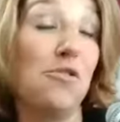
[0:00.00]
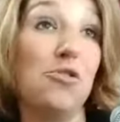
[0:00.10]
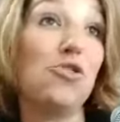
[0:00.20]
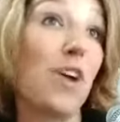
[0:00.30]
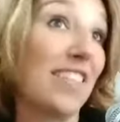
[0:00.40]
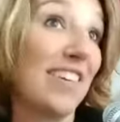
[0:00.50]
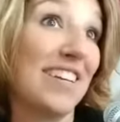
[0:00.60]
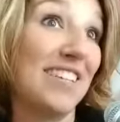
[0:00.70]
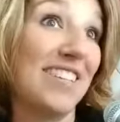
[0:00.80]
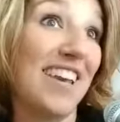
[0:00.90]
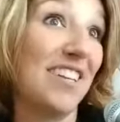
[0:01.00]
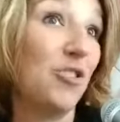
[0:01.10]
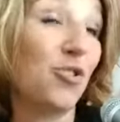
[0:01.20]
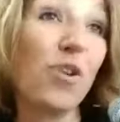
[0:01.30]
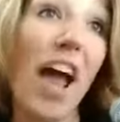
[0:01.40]
strengthen and you
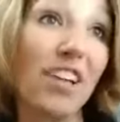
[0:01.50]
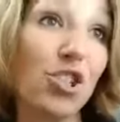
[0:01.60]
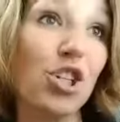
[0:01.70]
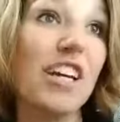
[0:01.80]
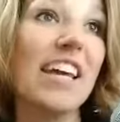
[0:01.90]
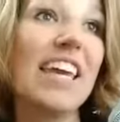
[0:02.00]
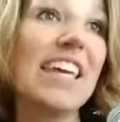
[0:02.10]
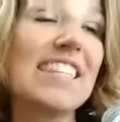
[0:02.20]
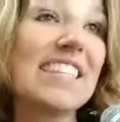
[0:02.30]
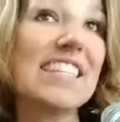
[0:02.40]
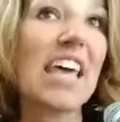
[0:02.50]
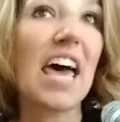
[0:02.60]
stretch. It's